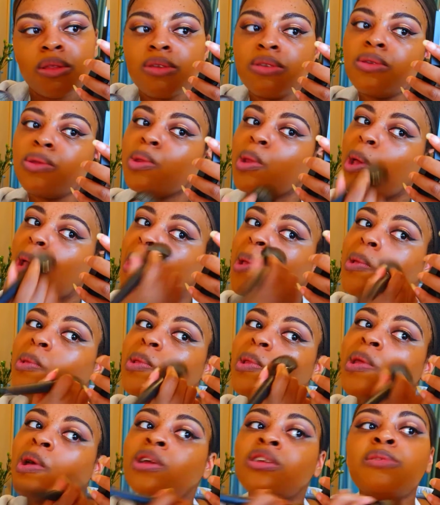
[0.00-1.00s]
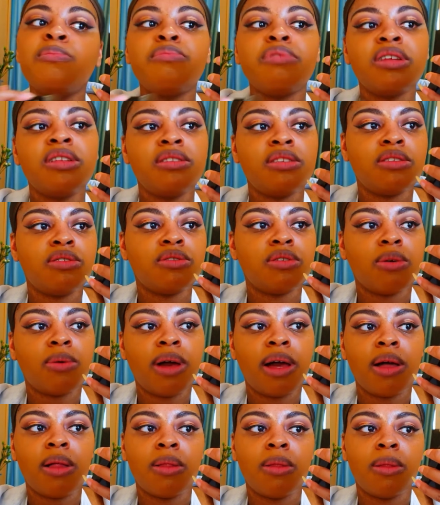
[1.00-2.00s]
this is nice and it actually blends in so
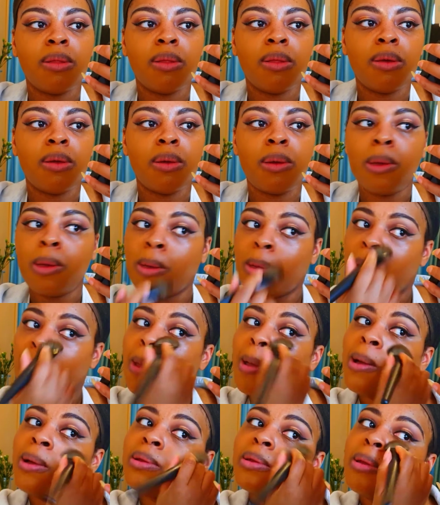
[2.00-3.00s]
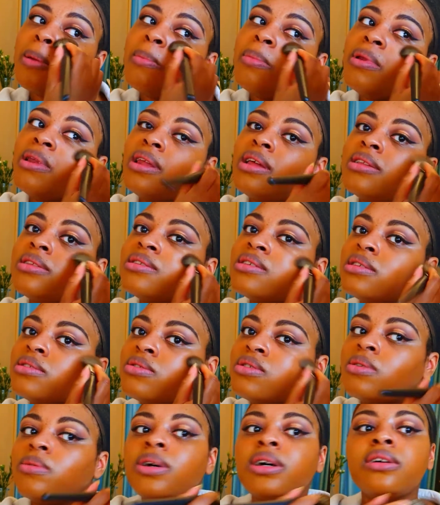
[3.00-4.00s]
well. It actually blends in
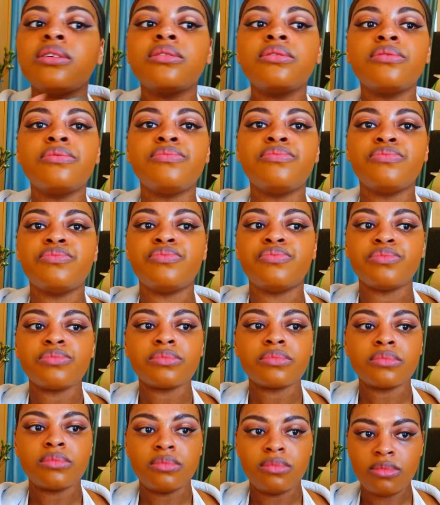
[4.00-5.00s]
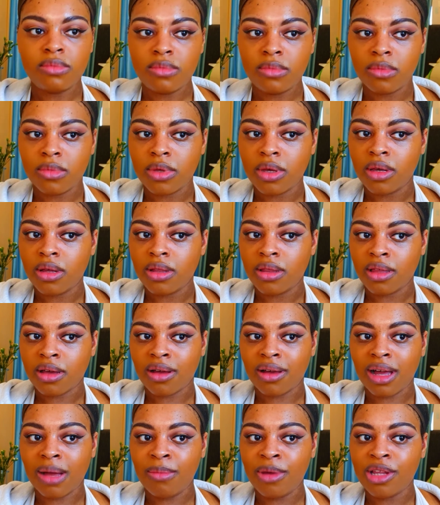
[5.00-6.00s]
so well. Like
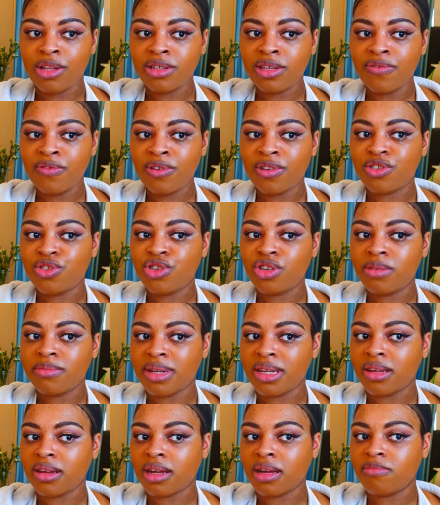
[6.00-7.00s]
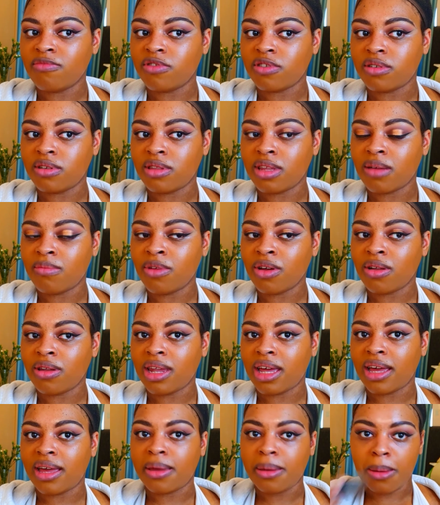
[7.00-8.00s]
on camera, it doesn't even look too mad on camera. Like I'm not gonna
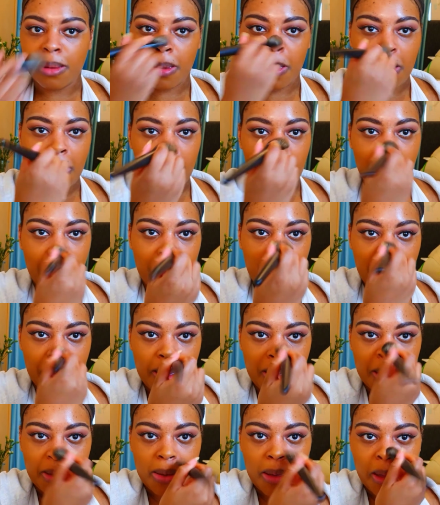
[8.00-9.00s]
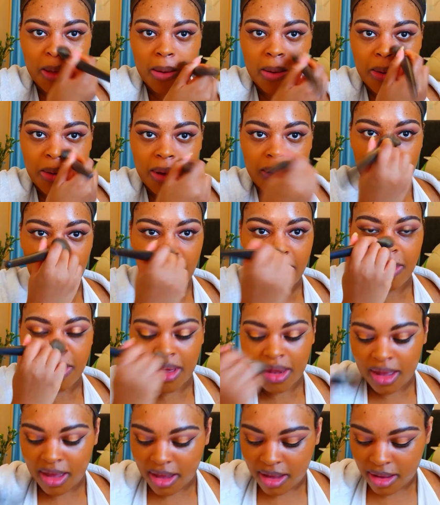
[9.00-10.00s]
lie. Oh, I'm happy
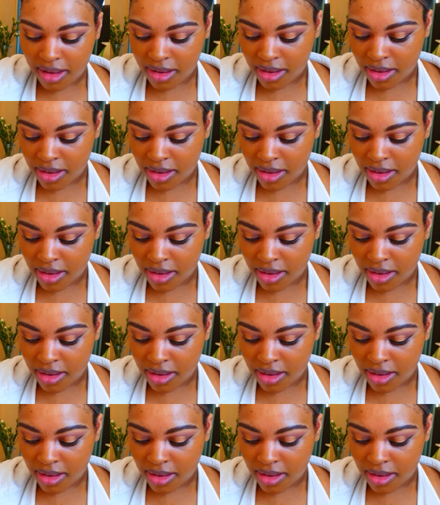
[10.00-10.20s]
about that.